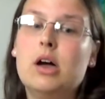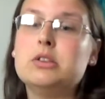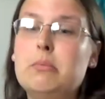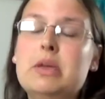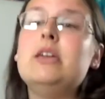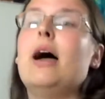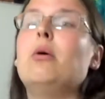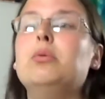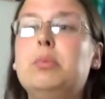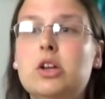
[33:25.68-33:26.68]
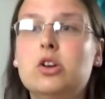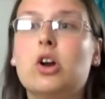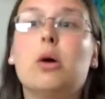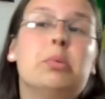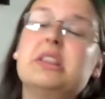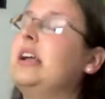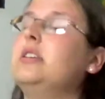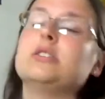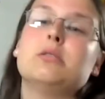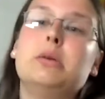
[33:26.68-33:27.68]
to me that would be good art but
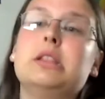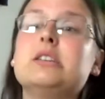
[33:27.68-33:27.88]
that doesn't mean